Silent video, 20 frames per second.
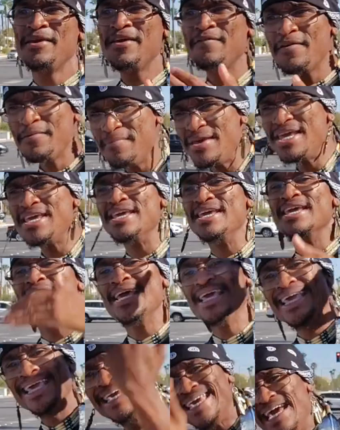Even me,
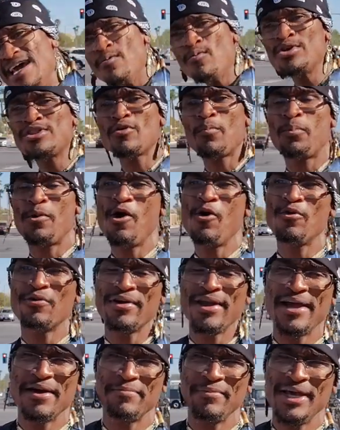get with the
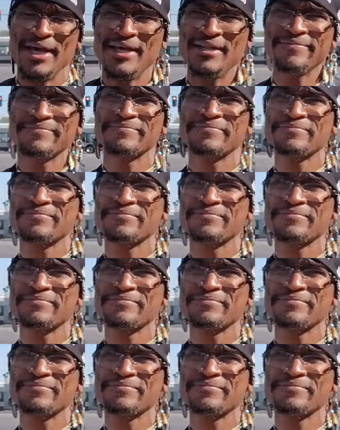program, man.